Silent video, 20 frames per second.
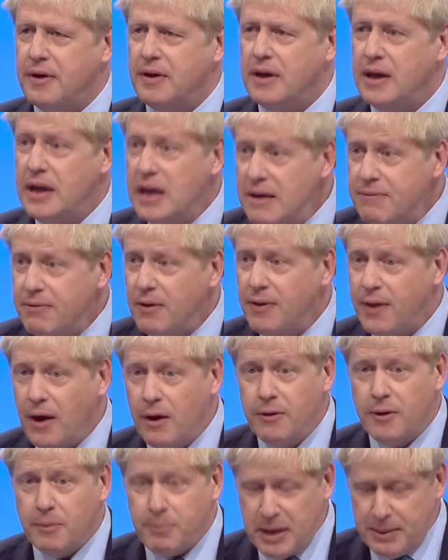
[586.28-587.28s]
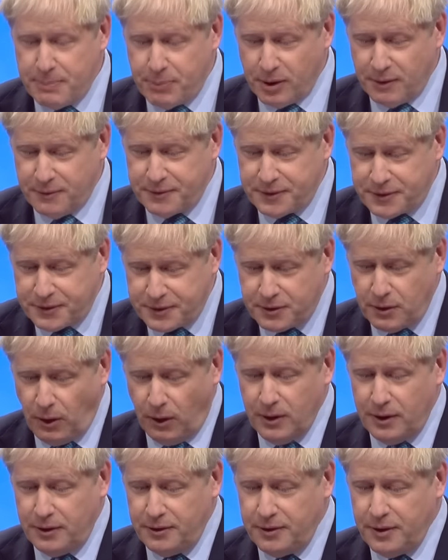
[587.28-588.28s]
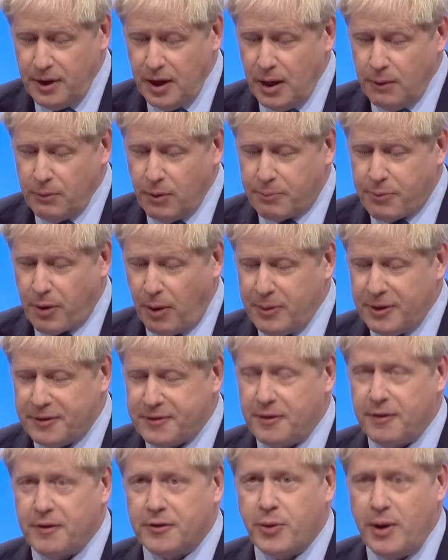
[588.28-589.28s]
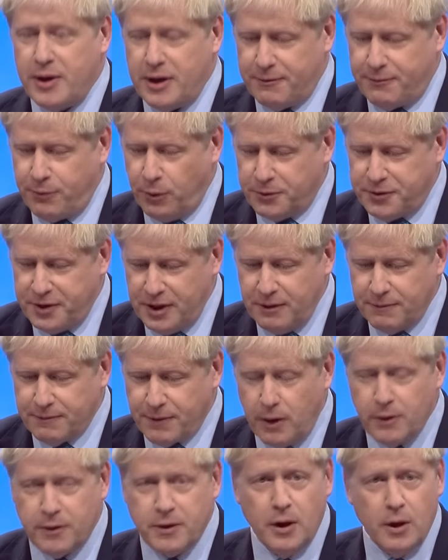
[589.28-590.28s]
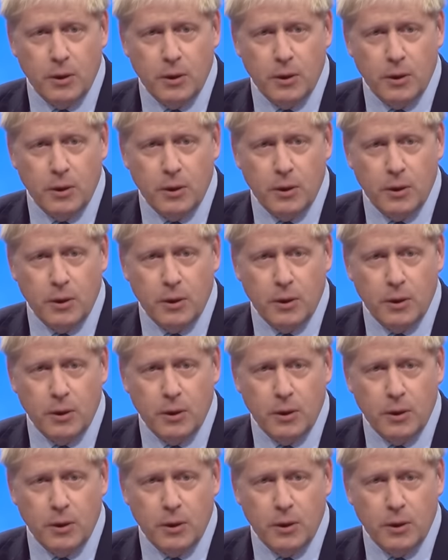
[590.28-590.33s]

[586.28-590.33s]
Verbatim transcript: even though the people of Scotland were promised that the twenty fourteen vote